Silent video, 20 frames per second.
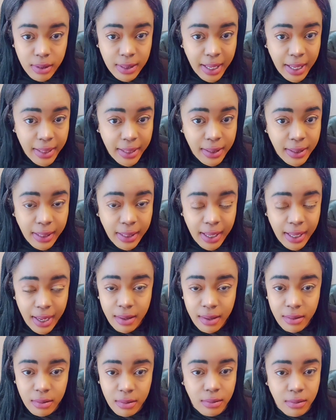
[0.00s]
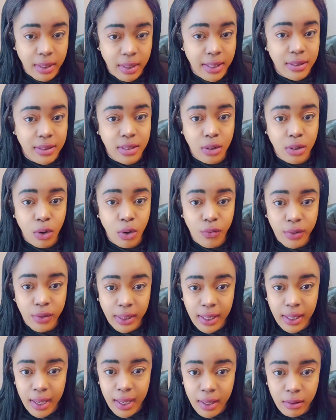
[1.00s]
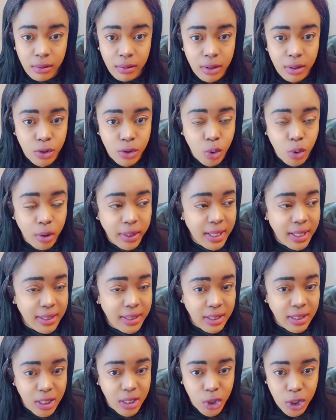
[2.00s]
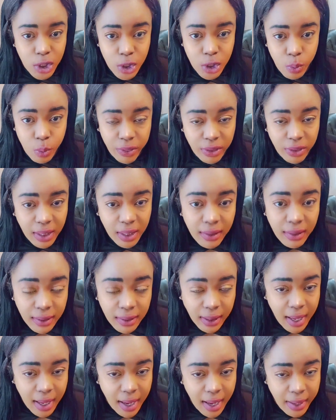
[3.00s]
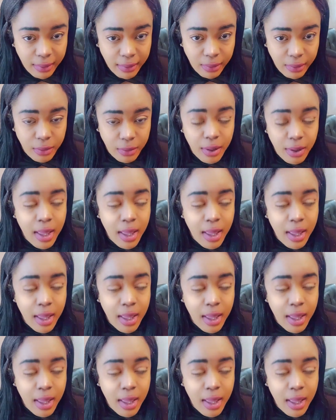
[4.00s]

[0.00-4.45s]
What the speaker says: light a candle and sit over the candle and talk your intentions within the candle.